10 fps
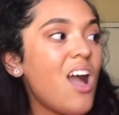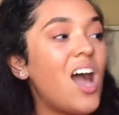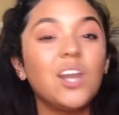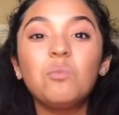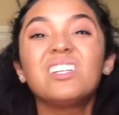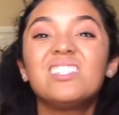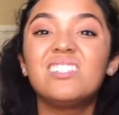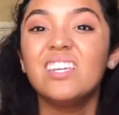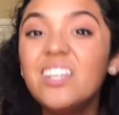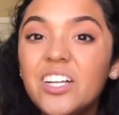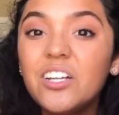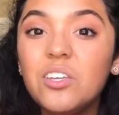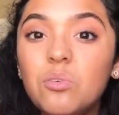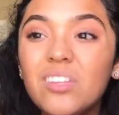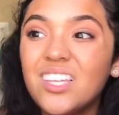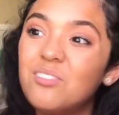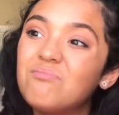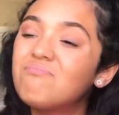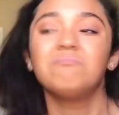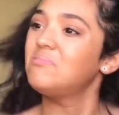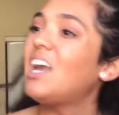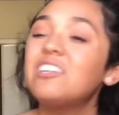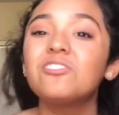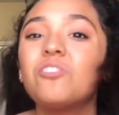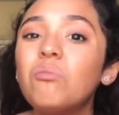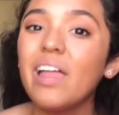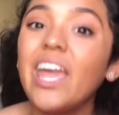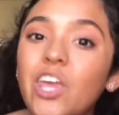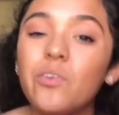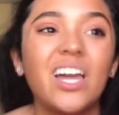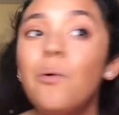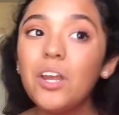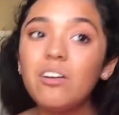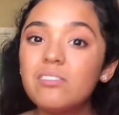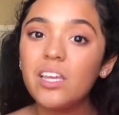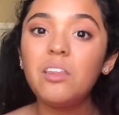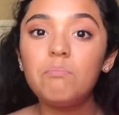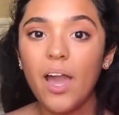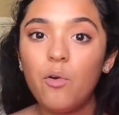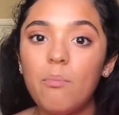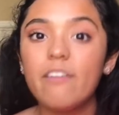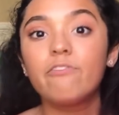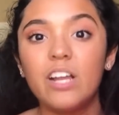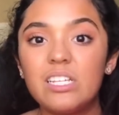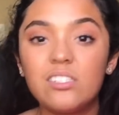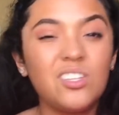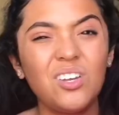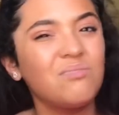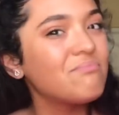I don't want to sit near you, like I just don't like you, like I want to go sit in the back with my friends, you know?